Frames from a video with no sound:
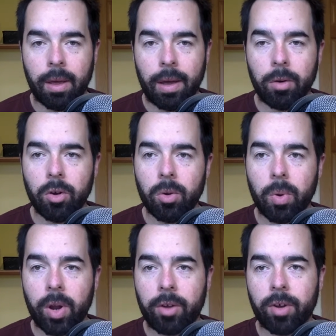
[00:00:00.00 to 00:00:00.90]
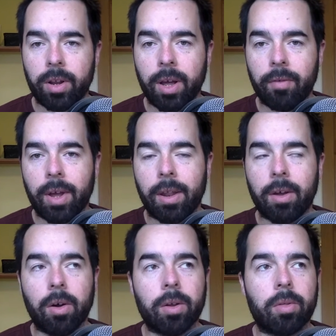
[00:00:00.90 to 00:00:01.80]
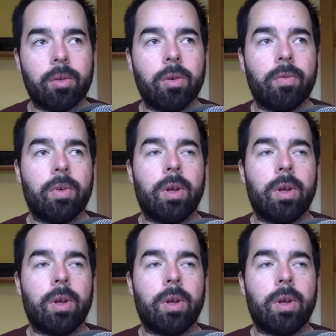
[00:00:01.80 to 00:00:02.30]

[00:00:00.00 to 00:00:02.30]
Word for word: How do you go about actually navigating all this stuff?